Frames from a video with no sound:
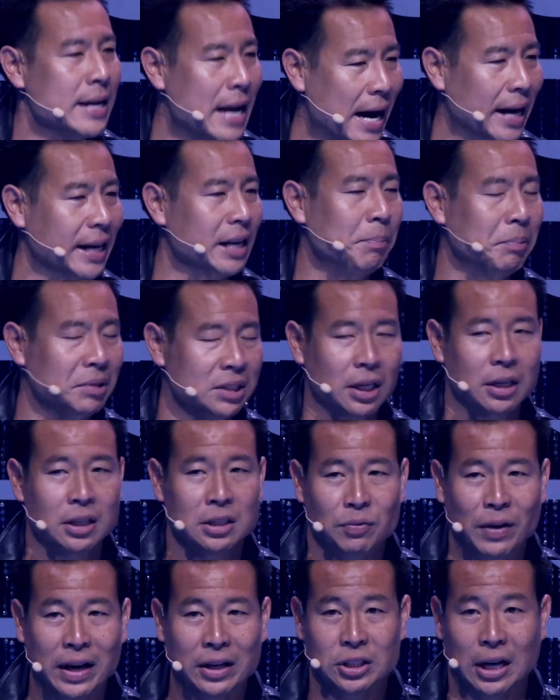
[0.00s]
90% of those
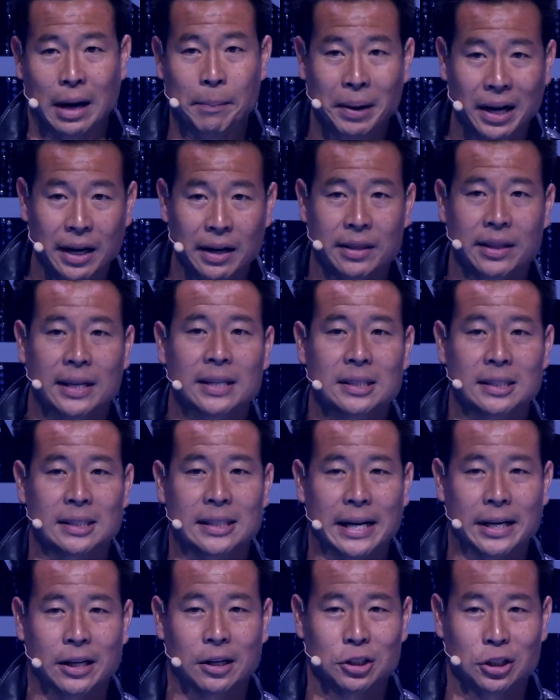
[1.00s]
founders, I put out a thesis
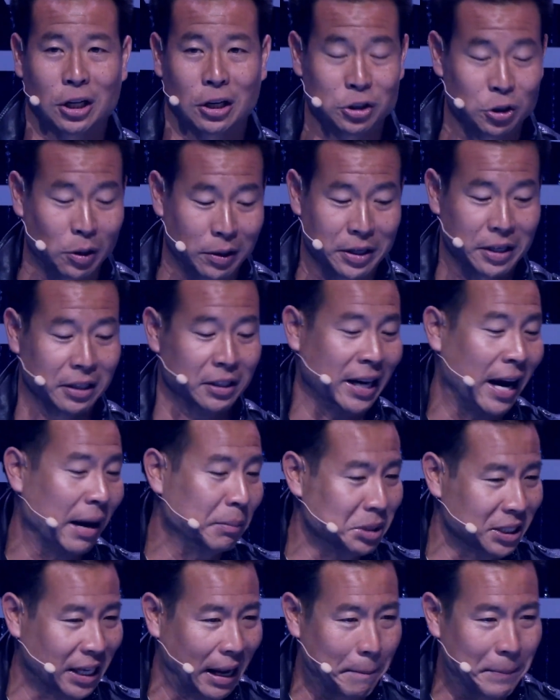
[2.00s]
8 years ago, so you can
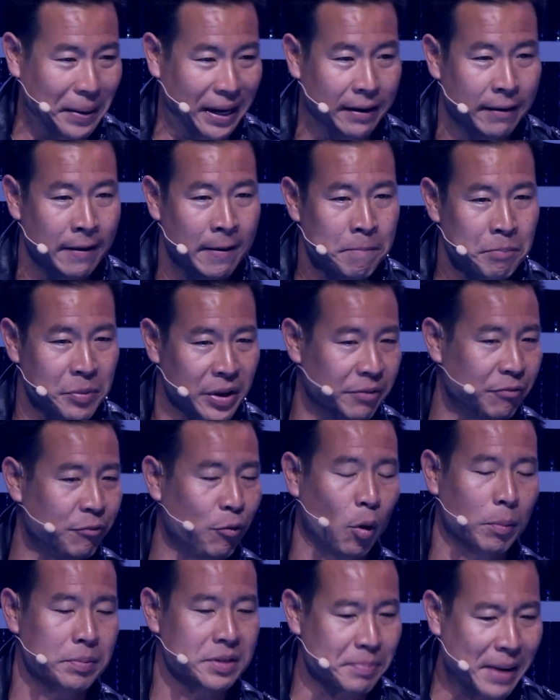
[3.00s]
timestamp it in
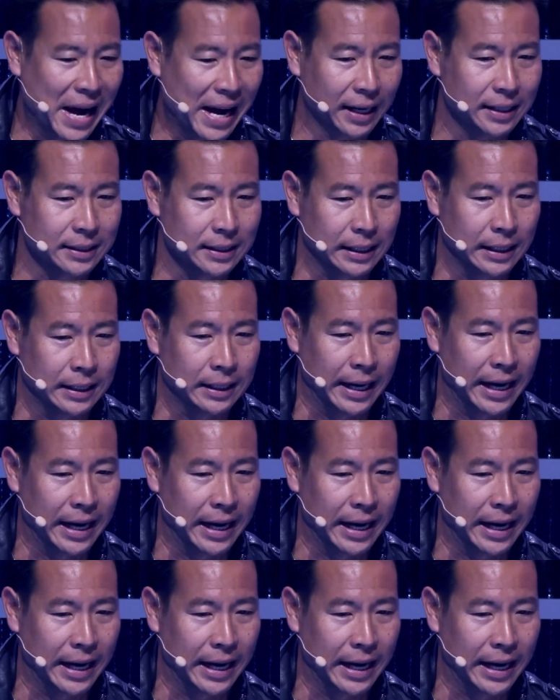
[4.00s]
Forbes magazine,